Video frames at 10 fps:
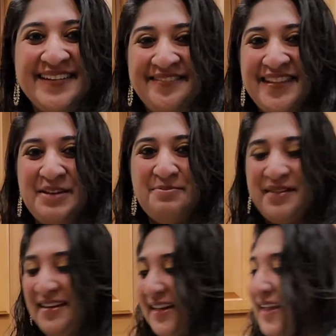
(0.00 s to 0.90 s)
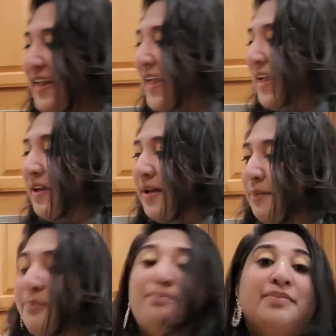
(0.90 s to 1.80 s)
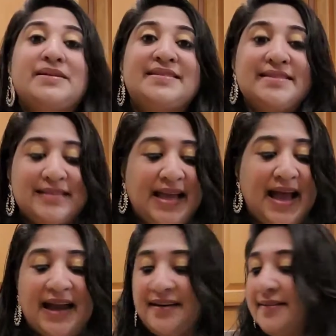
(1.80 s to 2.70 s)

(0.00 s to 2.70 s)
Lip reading: Very pretty. Since I added